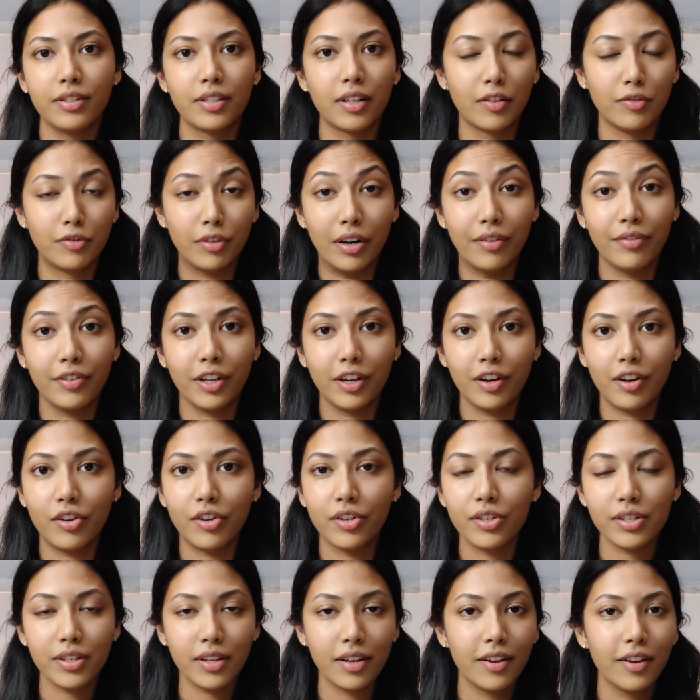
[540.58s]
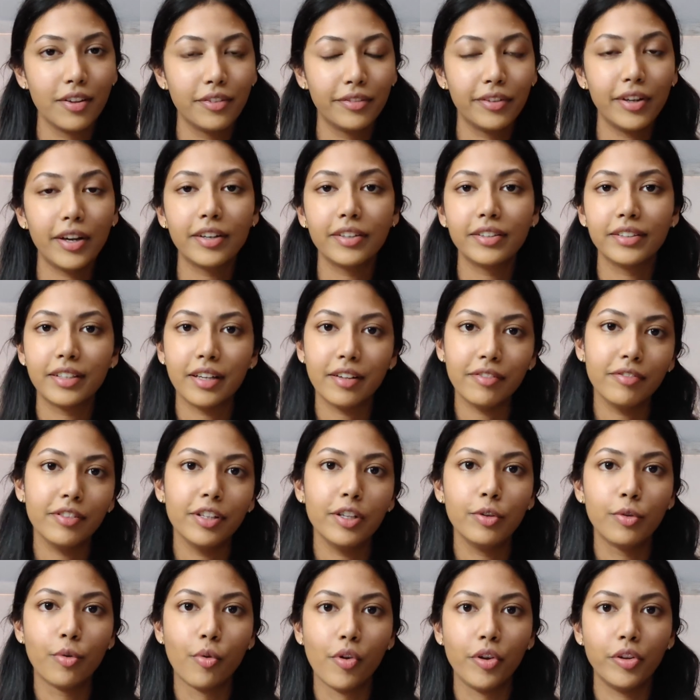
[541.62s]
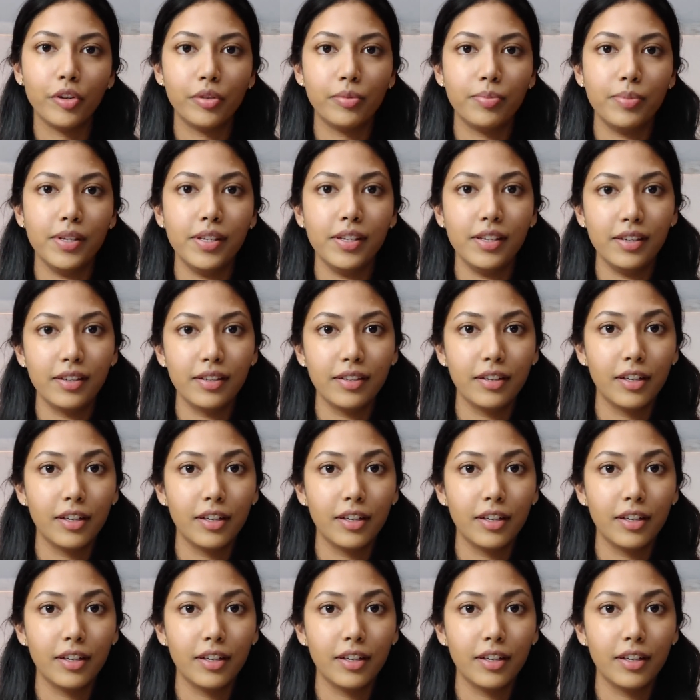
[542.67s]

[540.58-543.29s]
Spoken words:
self-driving cars, they are definitely going to be